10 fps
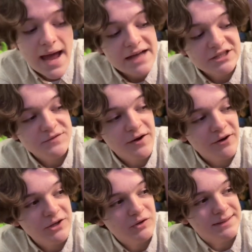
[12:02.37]
And it's
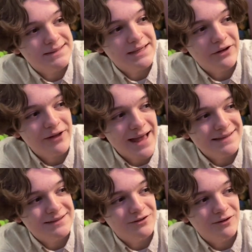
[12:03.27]
very interesting, you know, it
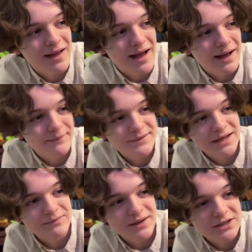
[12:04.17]
has little
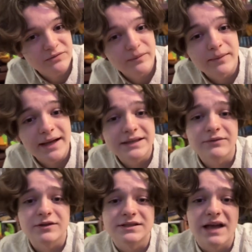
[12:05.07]
tidbits from, like,
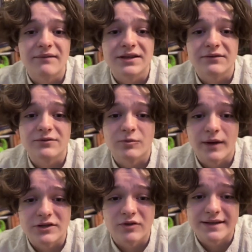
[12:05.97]
different stuff at different
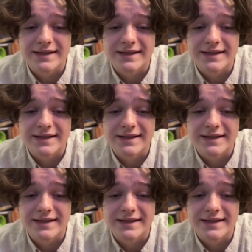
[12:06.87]
restaurants.